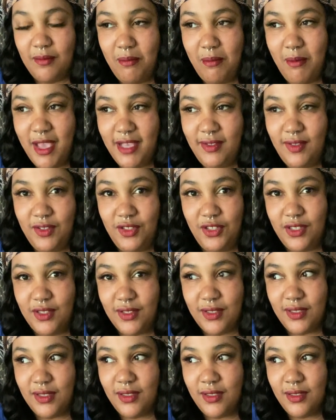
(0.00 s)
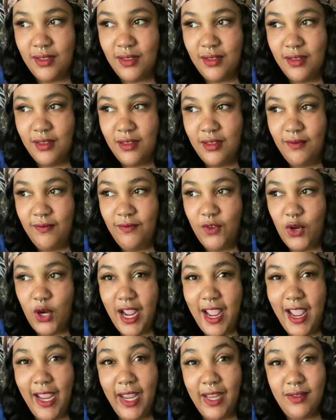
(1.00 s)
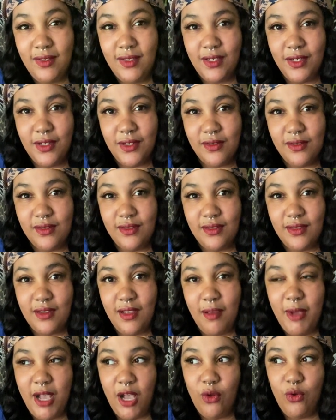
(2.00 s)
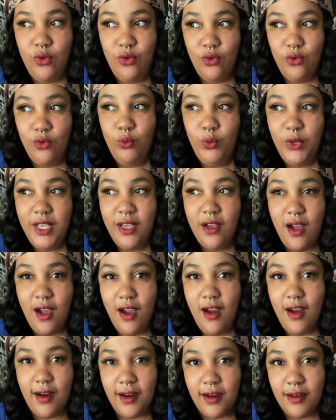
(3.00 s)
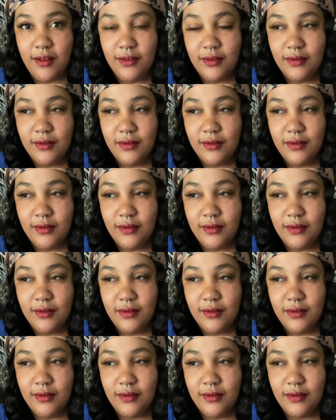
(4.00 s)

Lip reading: messages, for answers about who we are.